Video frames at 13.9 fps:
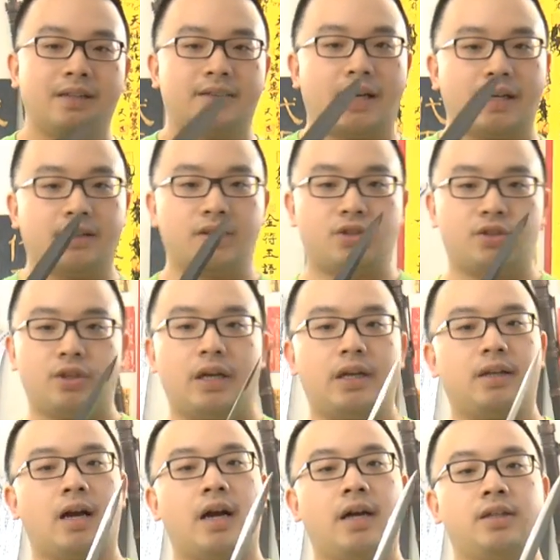than the
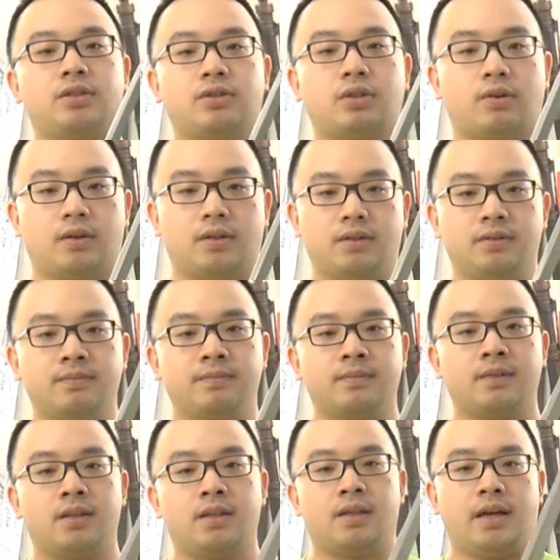Jade Lion sword,
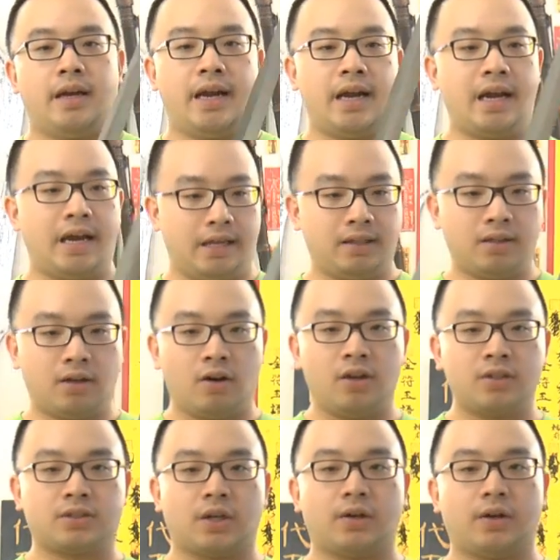and
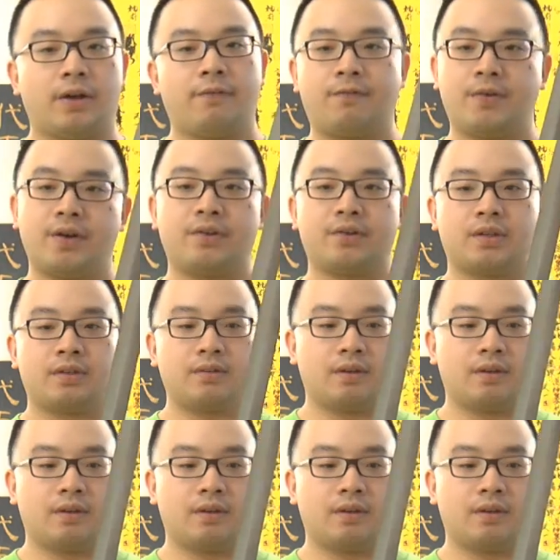also it feels